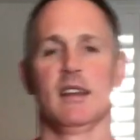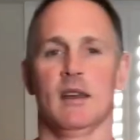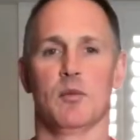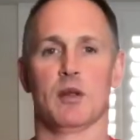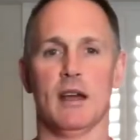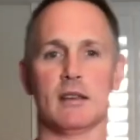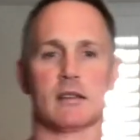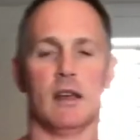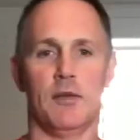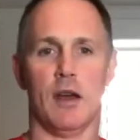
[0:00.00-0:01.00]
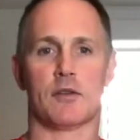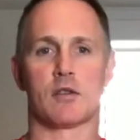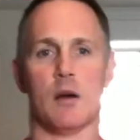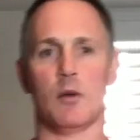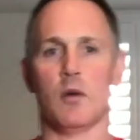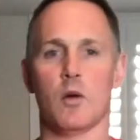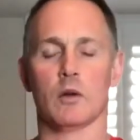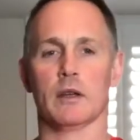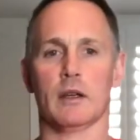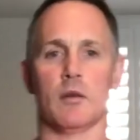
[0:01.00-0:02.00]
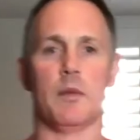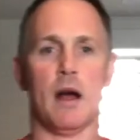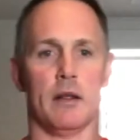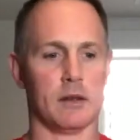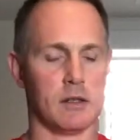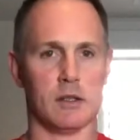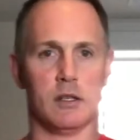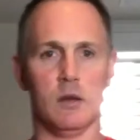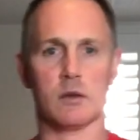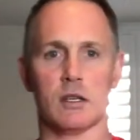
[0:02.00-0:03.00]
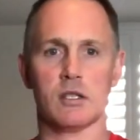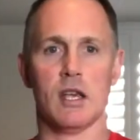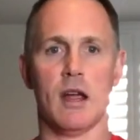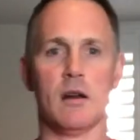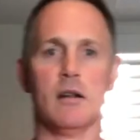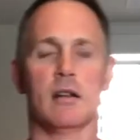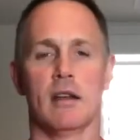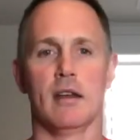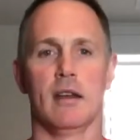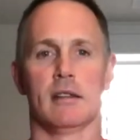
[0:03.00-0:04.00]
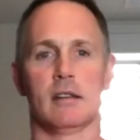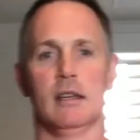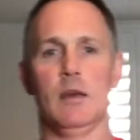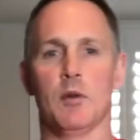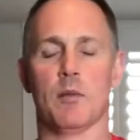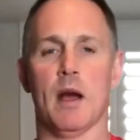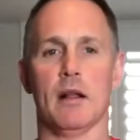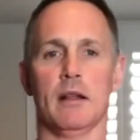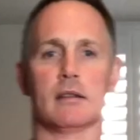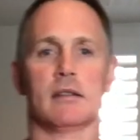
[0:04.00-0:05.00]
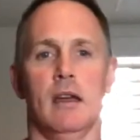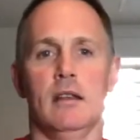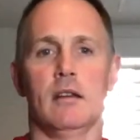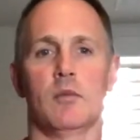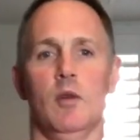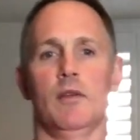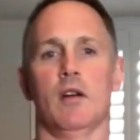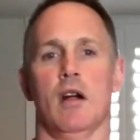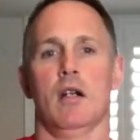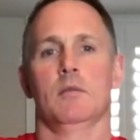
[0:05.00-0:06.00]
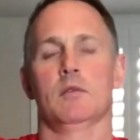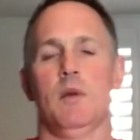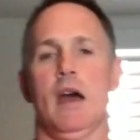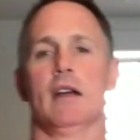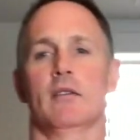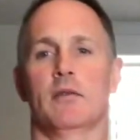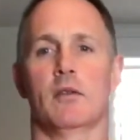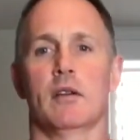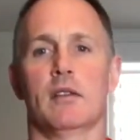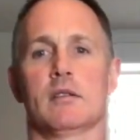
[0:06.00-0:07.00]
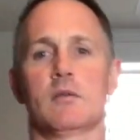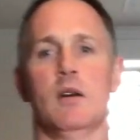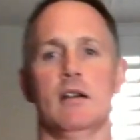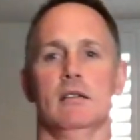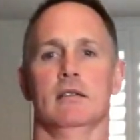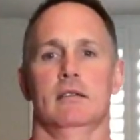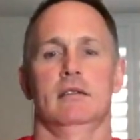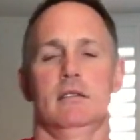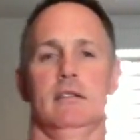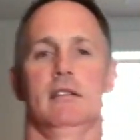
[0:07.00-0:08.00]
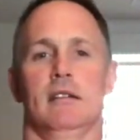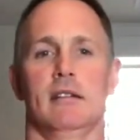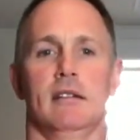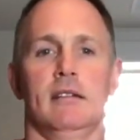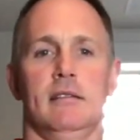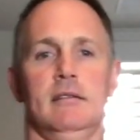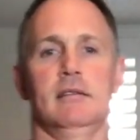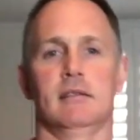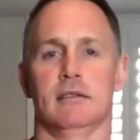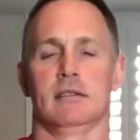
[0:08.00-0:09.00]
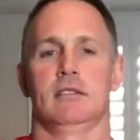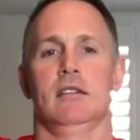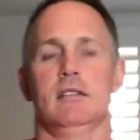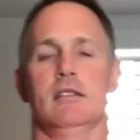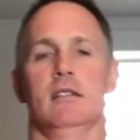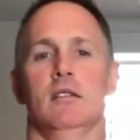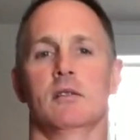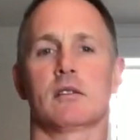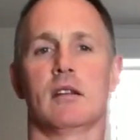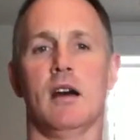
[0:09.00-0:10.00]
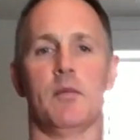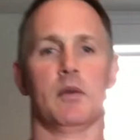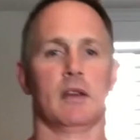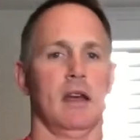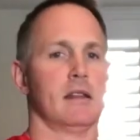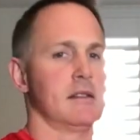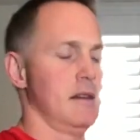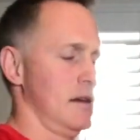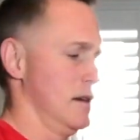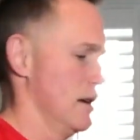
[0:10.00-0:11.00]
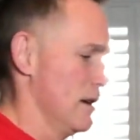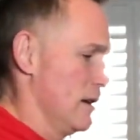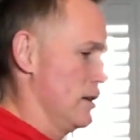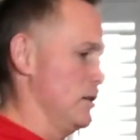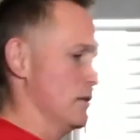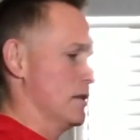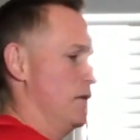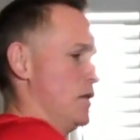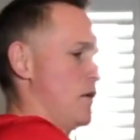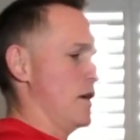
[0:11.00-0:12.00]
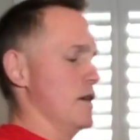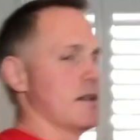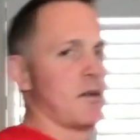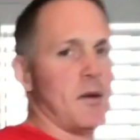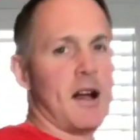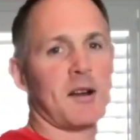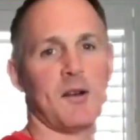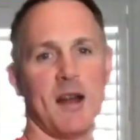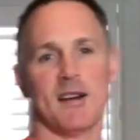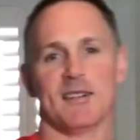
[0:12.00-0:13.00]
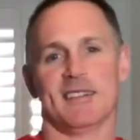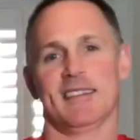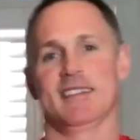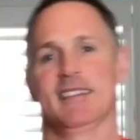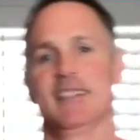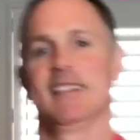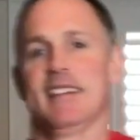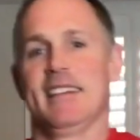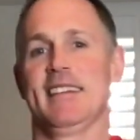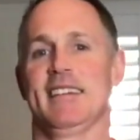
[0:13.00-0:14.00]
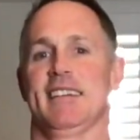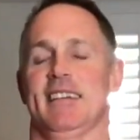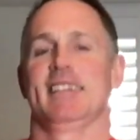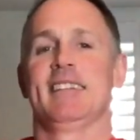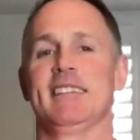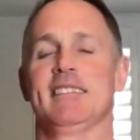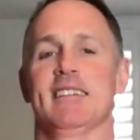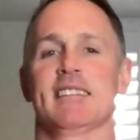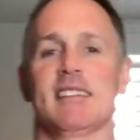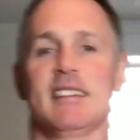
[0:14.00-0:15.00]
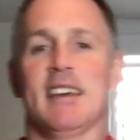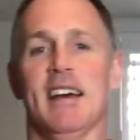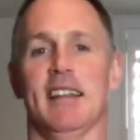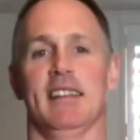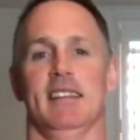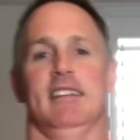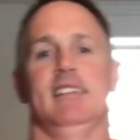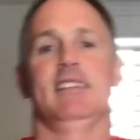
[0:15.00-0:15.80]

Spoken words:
in place. If you have trouble holding your balance, just use a chair to keep your balance, and you can move your arms back and forth as well. Just to loosen up, get loose if you want. You can walk around just like that.